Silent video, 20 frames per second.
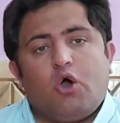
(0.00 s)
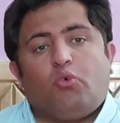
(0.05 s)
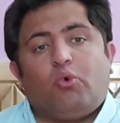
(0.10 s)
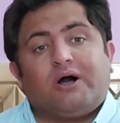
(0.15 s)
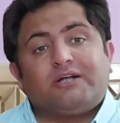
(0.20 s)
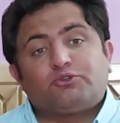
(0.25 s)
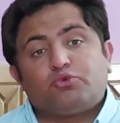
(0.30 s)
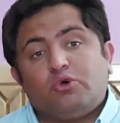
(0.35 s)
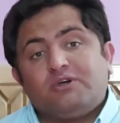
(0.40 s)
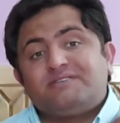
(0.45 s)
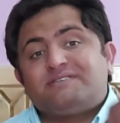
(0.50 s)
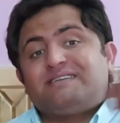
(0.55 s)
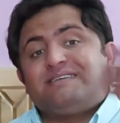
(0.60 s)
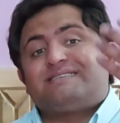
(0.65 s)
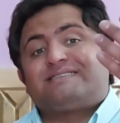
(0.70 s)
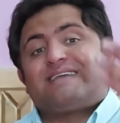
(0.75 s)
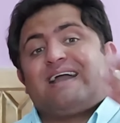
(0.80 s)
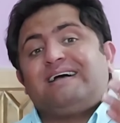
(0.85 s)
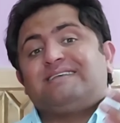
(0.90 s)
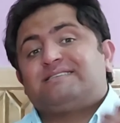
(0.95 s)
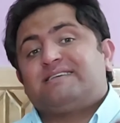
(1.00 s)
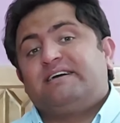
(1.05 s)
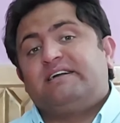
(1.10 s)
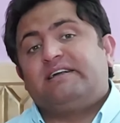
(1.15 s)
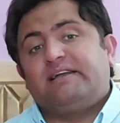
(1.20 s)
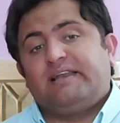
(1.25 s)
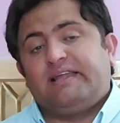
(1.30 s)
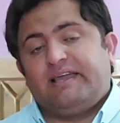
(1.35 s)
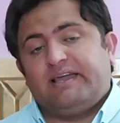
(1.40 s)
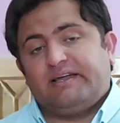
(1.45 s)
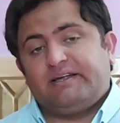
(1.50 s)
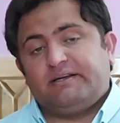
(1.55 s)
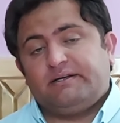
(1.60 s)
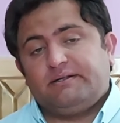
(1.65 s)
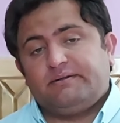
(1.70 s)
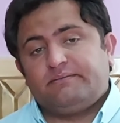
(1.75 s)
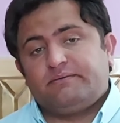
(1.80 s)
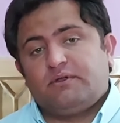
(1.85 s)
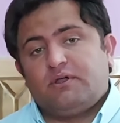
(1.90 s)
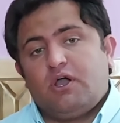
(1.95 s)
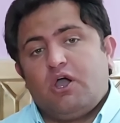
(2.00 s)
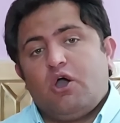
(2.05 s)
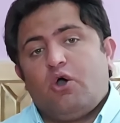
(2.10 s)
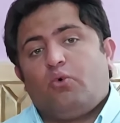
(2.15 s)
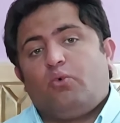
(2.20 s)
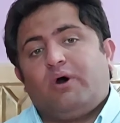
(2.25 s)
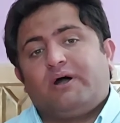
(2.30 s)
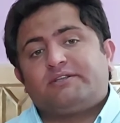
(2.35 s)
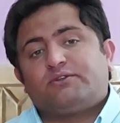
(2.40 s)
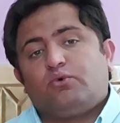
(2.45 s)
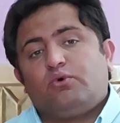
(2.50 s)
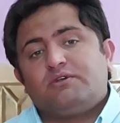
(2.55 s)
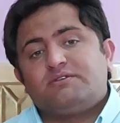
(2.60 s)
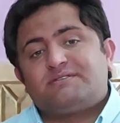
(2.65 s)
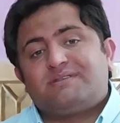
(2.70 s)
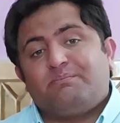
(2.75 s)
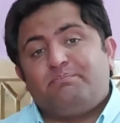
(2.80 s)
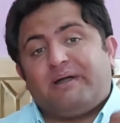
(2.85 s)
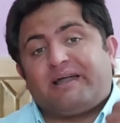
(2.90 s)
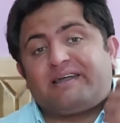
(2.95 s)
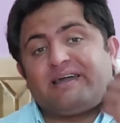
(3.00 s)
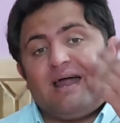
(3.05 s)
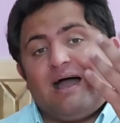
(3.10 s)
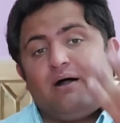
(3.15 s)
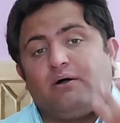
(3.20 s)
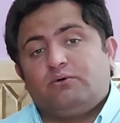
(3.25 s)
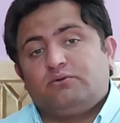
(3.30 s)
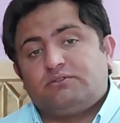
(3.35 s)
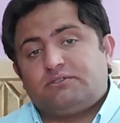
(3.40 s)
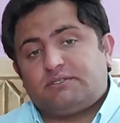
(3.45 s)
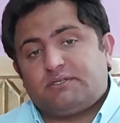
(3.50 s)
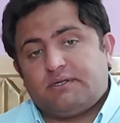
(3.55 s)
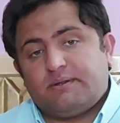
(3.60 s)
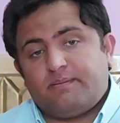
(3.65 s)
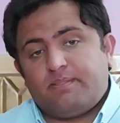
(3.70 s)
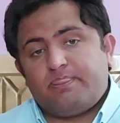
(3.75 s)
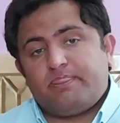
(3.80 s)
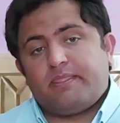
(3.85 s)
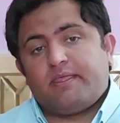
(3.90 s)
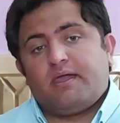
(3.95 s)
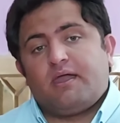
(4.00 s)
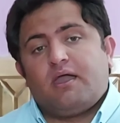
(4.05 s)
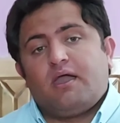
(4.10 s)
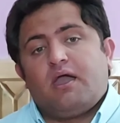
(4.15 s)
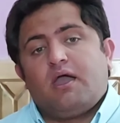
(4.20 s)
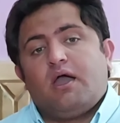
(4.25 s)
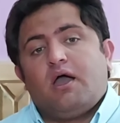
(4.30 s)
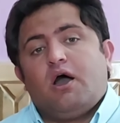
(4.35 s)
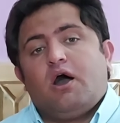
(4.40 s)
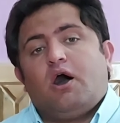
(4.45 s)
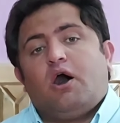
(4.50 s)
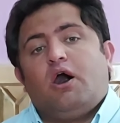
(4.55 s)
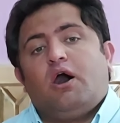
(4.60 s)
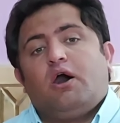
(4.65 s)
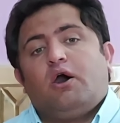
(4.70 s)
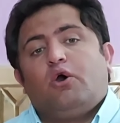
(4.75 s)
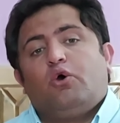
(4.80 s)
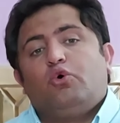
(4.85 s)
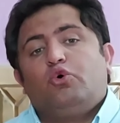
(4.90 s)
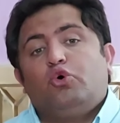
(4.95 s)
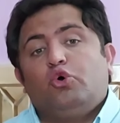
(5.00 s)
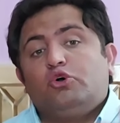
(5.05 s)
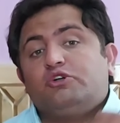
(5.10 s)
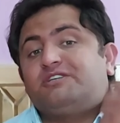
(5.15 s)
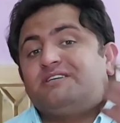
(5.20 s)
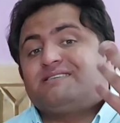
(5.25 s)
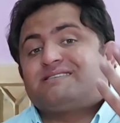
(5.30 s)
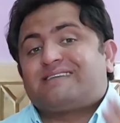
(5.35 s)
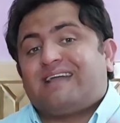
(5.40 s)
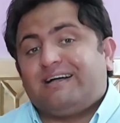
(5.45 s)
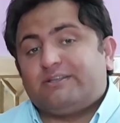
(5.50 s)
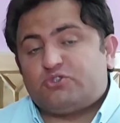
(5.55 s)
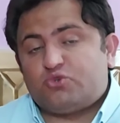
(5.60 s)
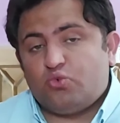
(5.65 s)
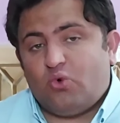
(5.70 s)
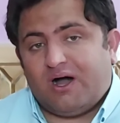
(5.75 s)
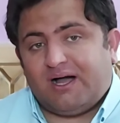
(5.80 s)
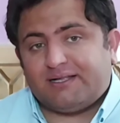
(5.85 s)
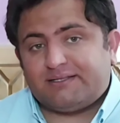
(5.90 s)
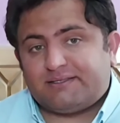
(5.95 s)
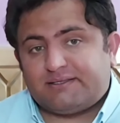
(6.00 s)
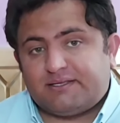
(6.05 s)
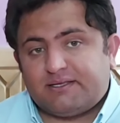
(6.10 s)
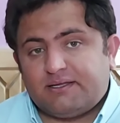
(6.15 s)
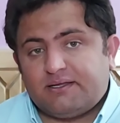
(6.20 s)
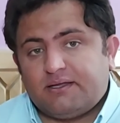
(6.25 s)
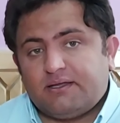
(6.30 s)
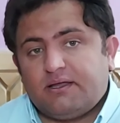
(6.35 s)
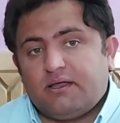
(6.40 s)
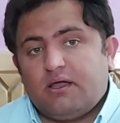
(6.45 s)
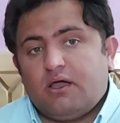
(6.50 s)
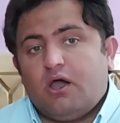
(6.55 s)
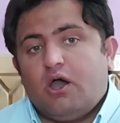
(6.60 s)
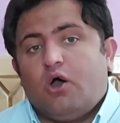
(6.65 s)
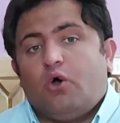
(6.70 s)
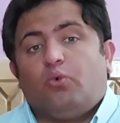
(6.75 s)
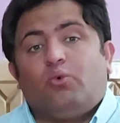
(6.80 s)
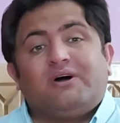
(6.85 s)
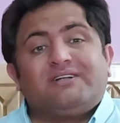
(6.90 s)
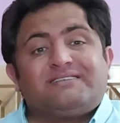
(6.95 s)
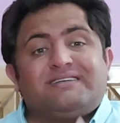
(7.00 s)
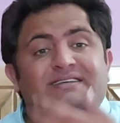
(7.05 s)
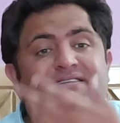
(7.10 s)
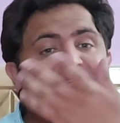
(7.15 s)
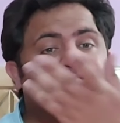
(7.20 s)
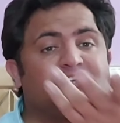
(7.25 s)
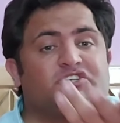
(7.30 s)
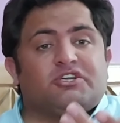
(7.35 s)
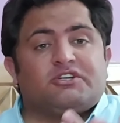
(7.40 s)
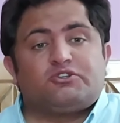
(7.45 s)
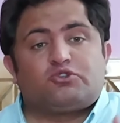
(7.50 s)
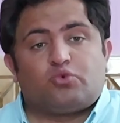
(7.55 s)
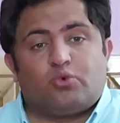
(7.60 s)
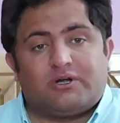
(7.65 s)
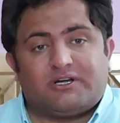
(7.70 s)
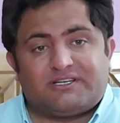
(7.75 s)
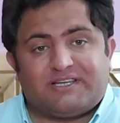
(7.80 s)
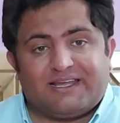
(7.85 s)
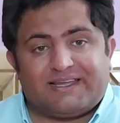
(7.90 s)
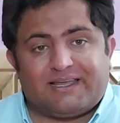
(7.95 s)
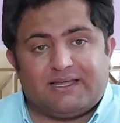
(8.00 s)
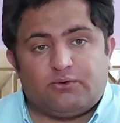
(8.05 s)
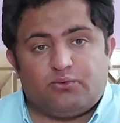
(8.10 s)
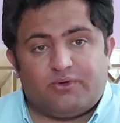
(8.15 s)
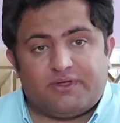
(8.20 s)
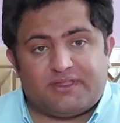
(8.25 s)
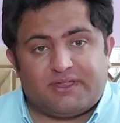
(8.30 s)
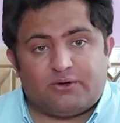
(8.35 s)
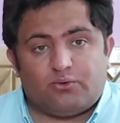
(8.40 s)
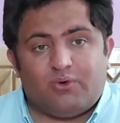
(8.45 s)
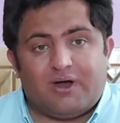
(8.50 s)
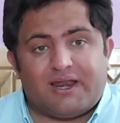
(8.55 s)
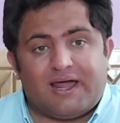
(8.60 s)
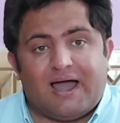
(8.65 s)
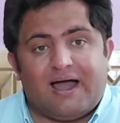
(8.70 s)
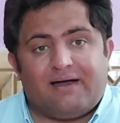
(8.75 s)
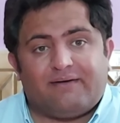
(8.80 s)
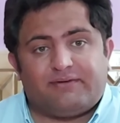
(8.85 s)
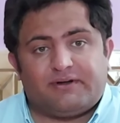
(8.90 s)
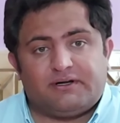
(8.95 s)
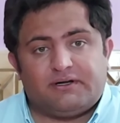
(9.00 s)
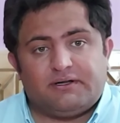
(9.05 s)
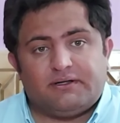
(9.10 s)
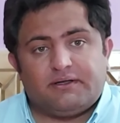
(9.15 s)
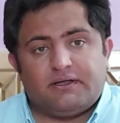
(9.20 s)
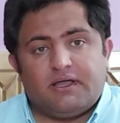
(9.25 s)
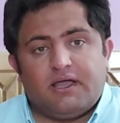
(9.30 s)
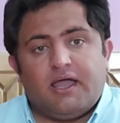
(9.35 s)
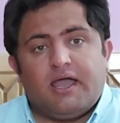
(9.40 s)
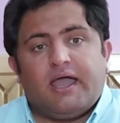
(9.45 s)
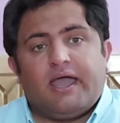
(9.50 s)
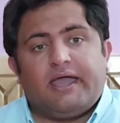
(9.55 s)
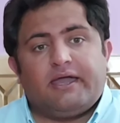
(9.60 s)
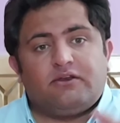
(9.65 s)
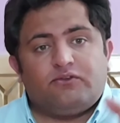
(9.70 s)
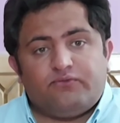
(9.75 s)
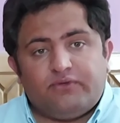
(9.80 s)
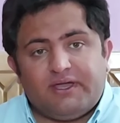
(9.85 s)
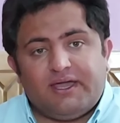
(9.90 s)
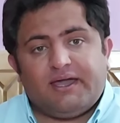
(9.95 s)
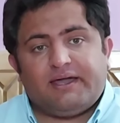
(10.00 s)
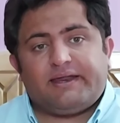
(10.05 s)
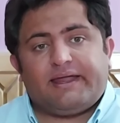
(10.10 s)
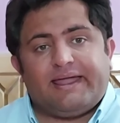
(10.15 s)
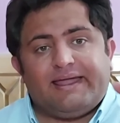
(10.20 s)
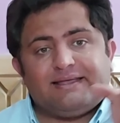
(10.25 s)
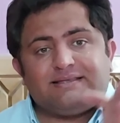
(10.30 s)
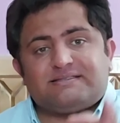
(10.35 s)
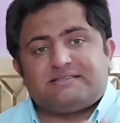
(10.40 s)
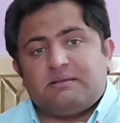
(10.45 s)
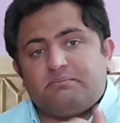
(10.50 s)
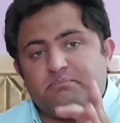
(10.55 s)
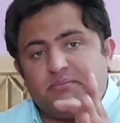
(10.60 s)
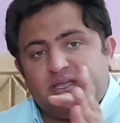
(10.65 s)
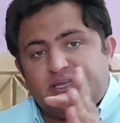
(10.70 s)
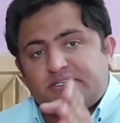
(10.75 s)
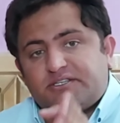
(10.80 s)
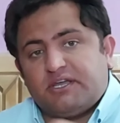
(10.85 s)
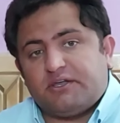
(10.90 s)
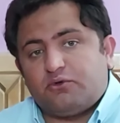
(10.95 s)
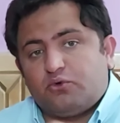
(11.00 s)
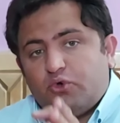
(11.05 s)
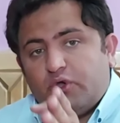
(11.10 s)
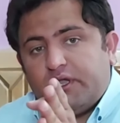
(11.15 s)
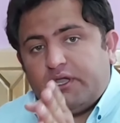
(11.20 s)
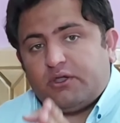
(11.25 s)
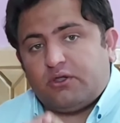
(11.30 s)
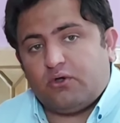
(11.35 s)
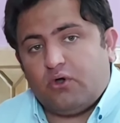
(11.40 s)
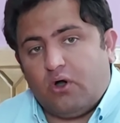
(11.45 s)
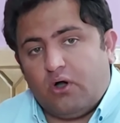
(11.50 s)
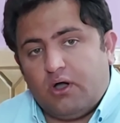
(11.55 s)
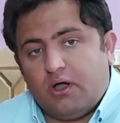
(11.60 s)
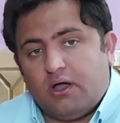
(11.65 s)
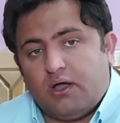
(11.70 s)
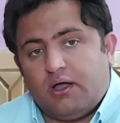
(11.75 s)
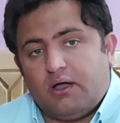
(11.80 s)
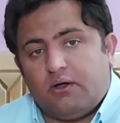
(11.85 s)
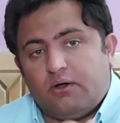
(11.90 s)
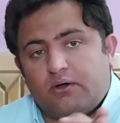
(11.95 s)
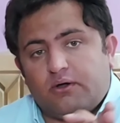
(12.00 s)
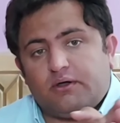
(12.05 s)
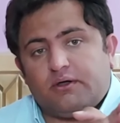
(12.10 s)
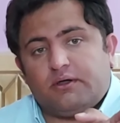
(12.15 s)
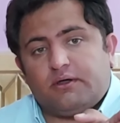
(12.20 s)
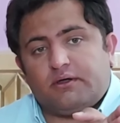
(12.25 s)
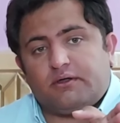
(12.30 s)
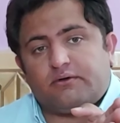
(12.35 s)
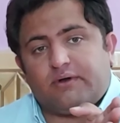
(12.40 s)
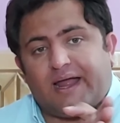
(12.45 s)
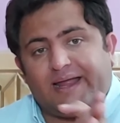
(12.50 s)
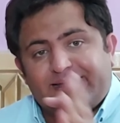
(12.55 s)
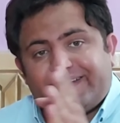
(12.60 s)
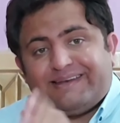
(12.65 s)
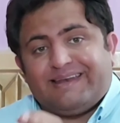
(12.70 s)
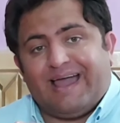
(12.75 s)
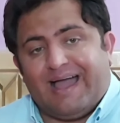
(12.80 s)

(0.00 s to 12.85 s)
What was discussed earlier? What was the background? Who discussed what? What decisions were taken within 1 hour? And where is the meeting going right